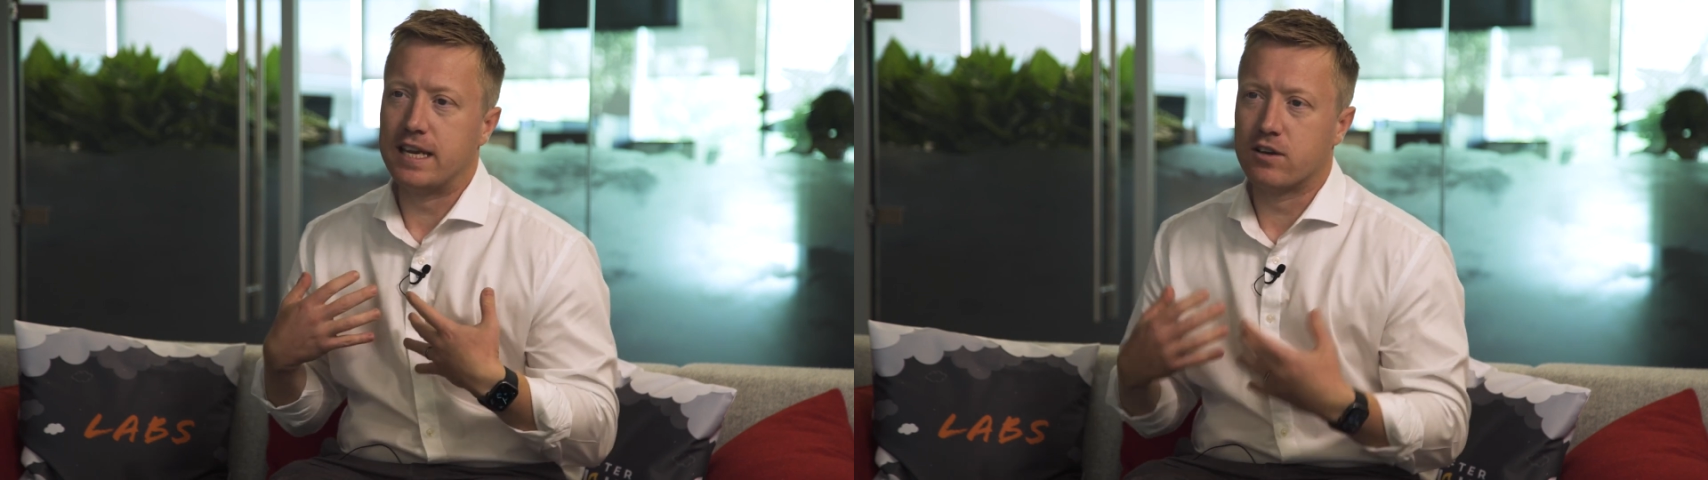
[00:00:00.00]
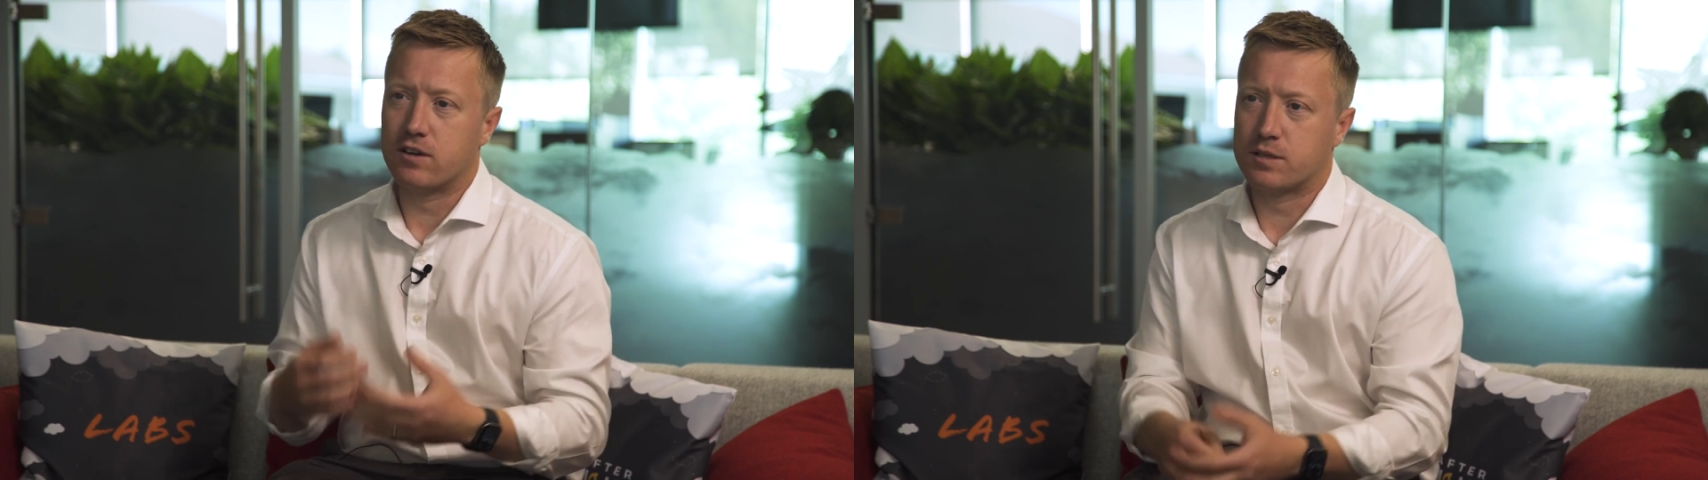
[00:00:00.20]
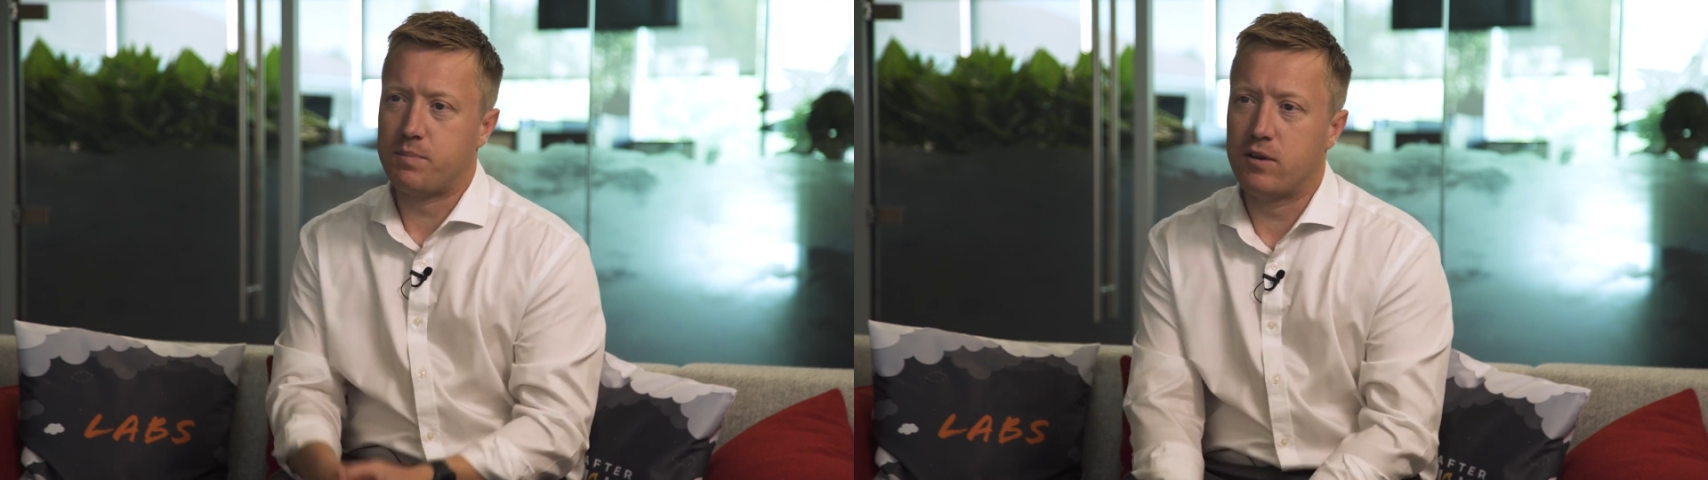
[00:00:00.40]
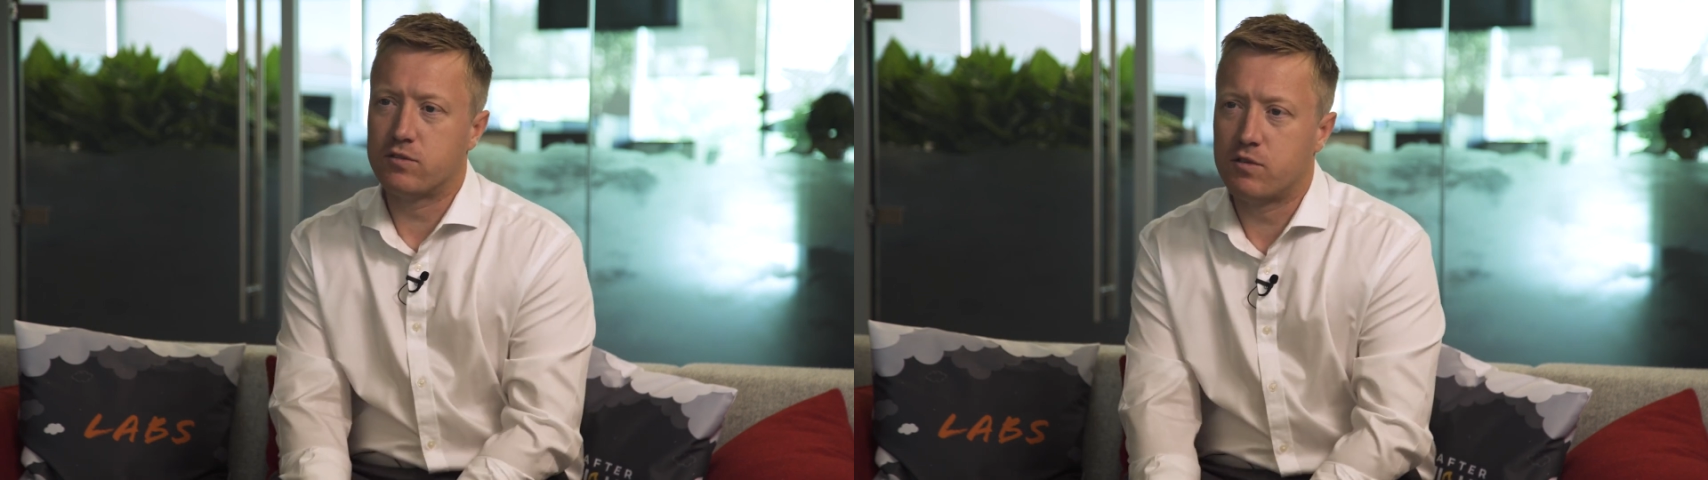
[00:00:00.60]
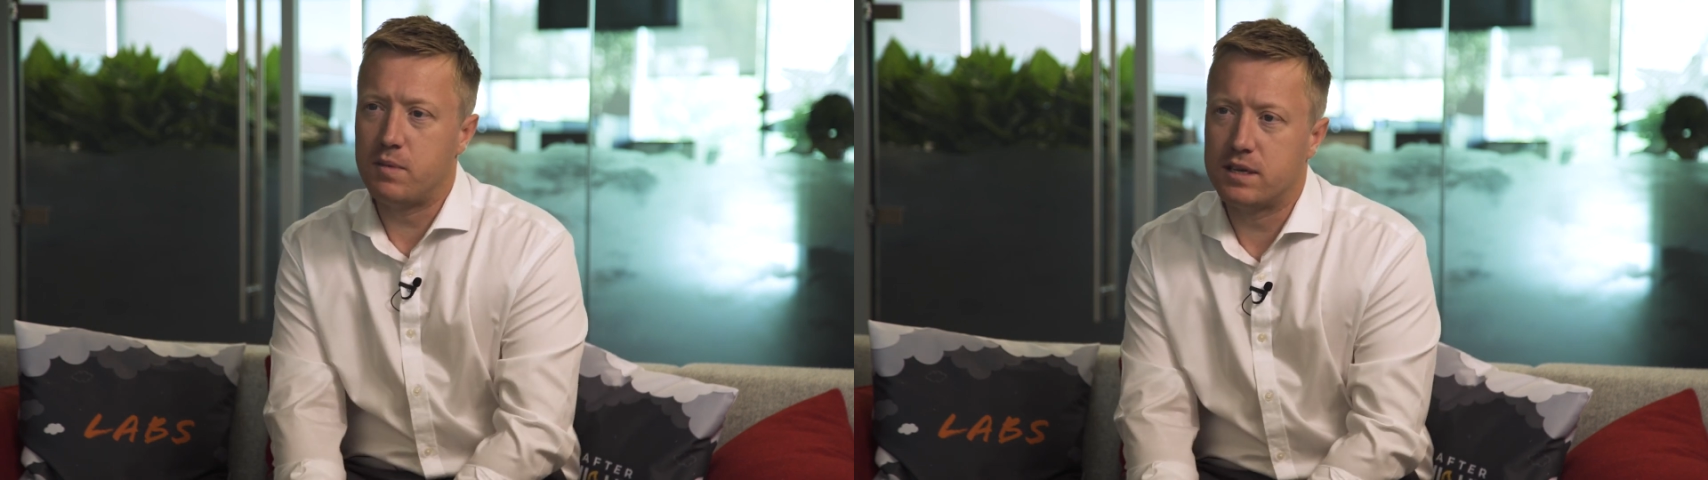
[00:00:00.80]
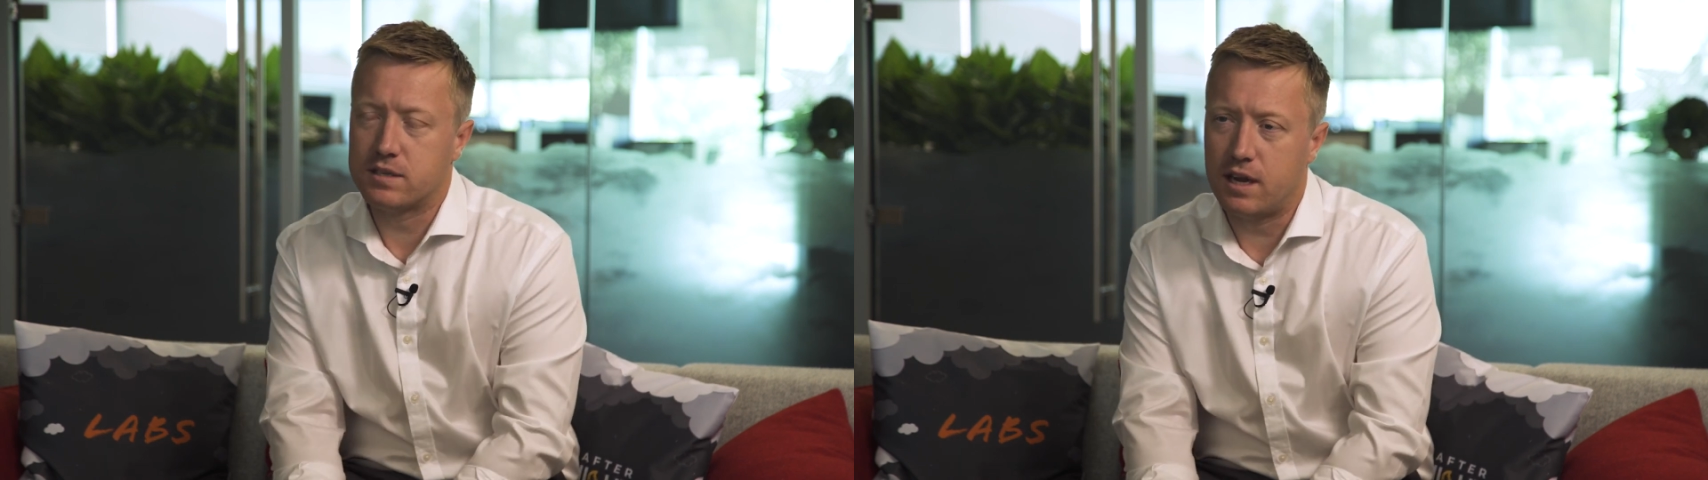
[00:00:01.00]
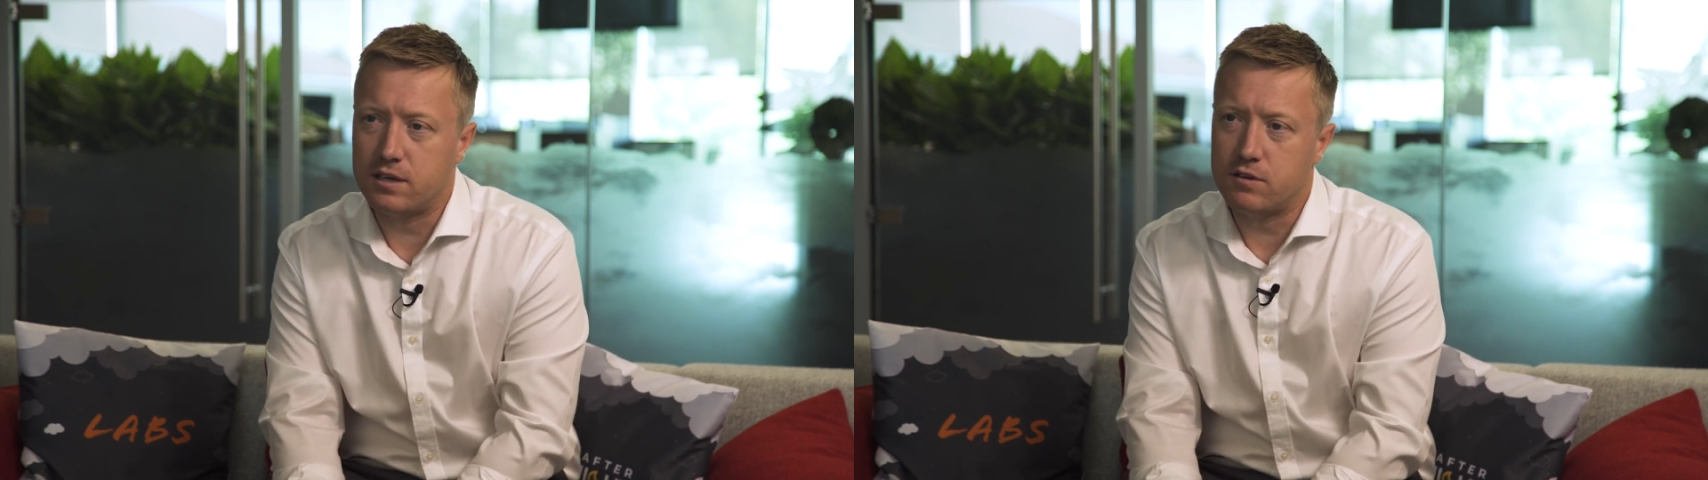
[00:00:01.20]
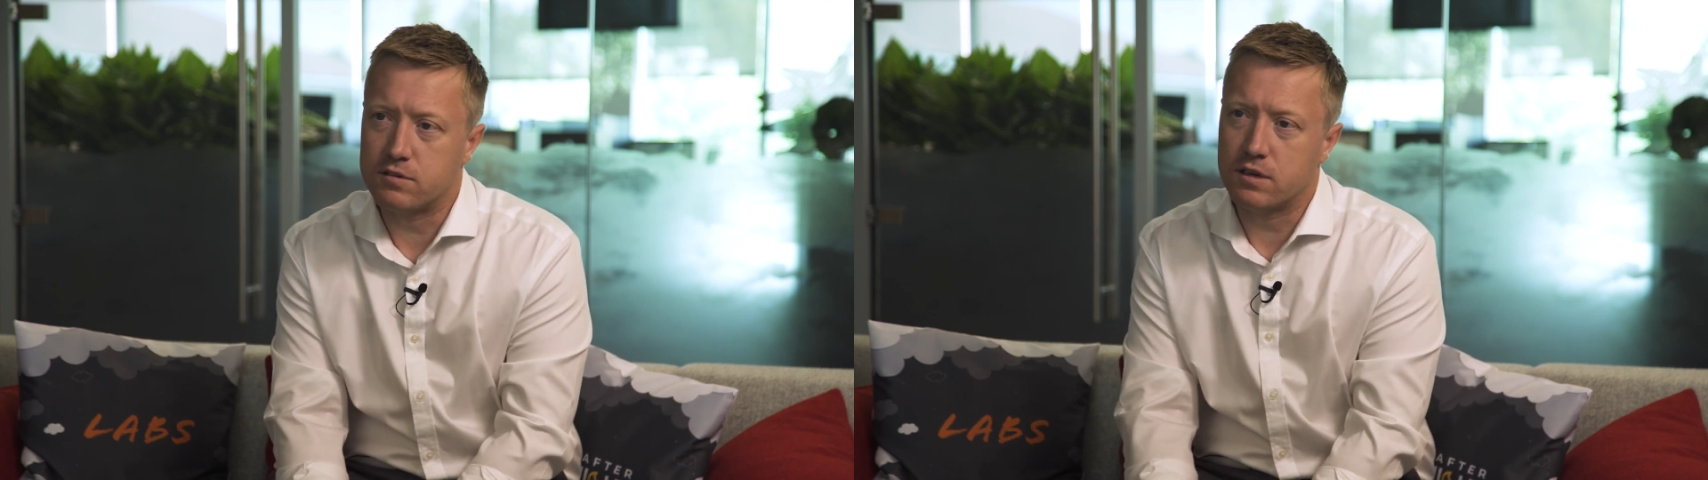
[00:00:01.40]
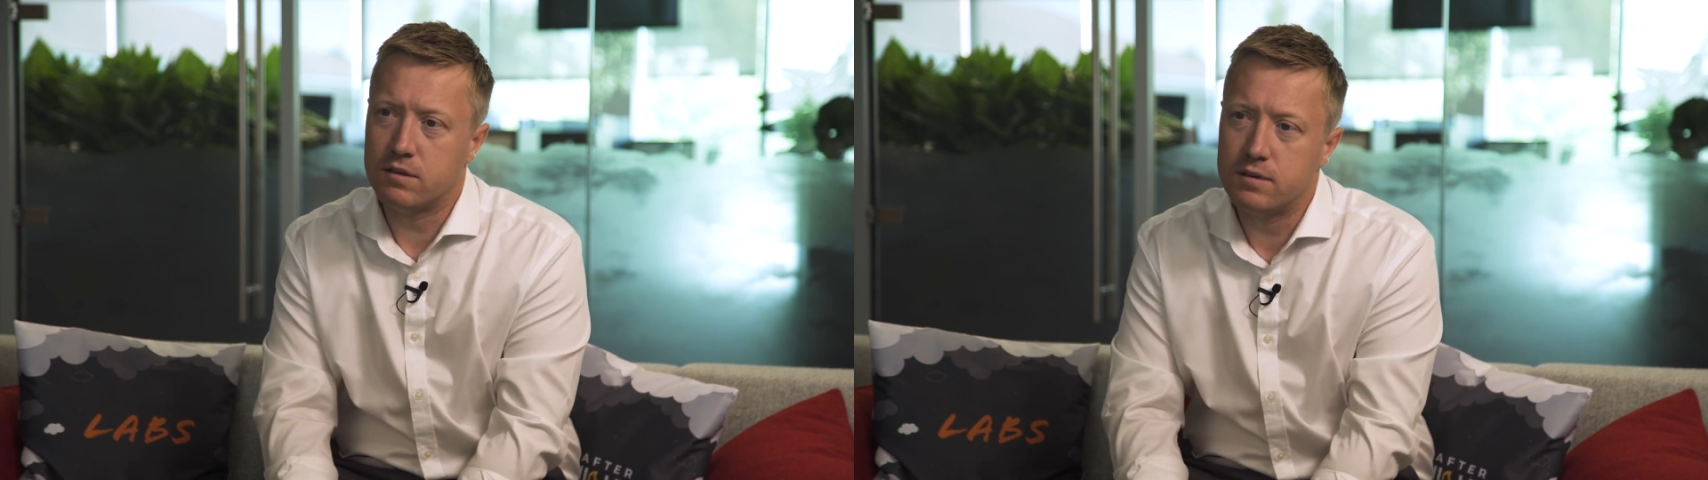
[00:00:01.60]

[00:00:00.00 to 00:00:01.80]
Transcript: good experience for me as an end user?